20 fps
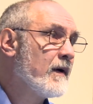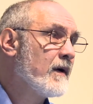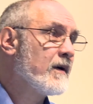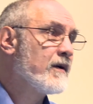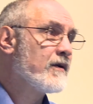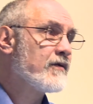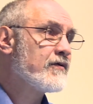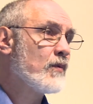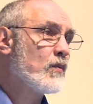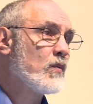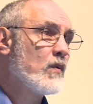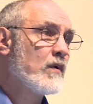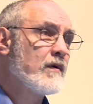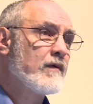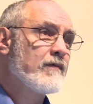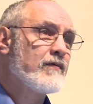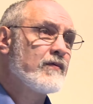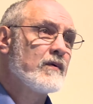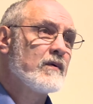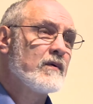There's a
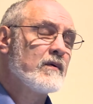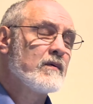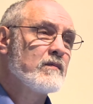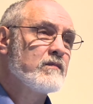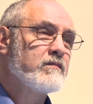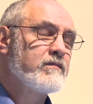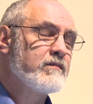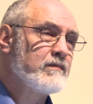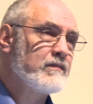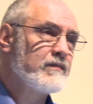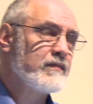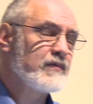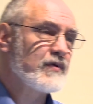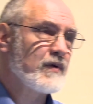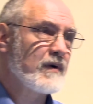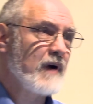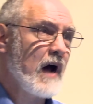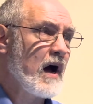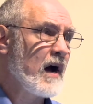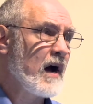wonderful sort of